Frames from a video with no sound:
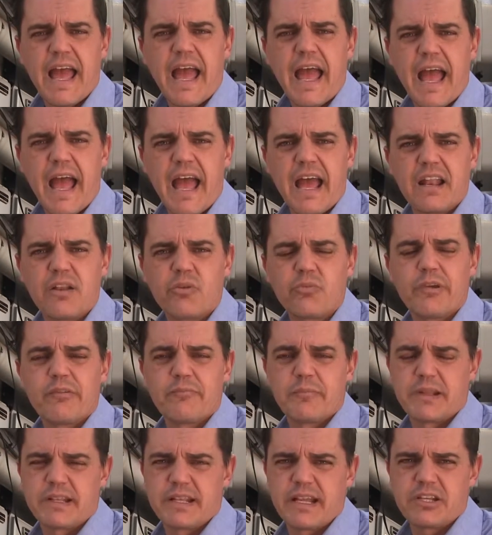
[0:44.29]
and
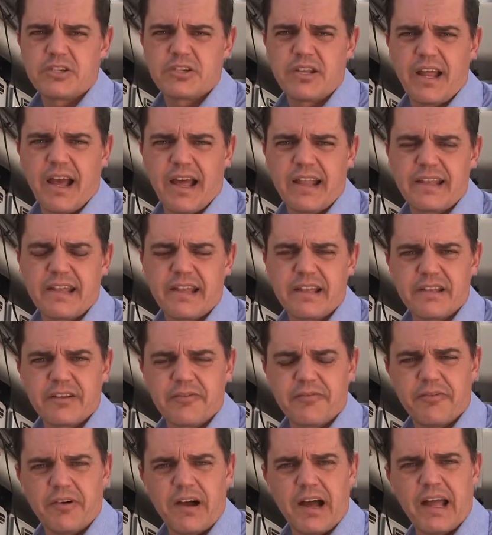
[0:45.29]
we've potentially
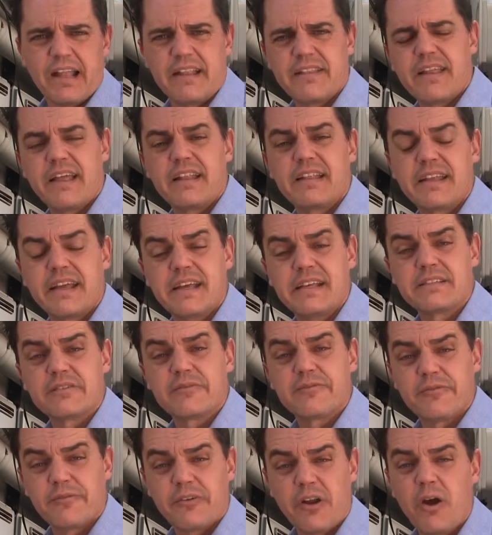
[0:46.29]
identified that there's
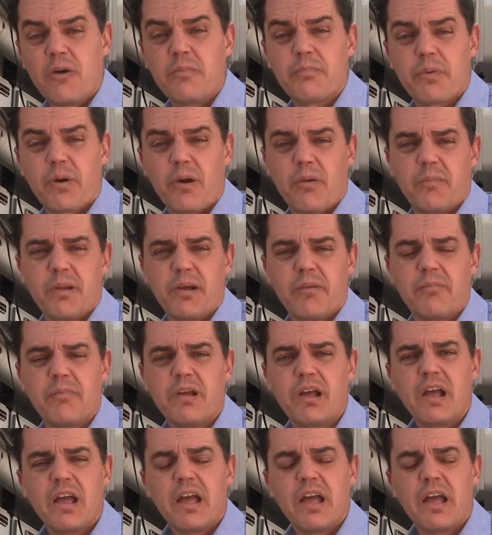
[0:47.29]
a flow problem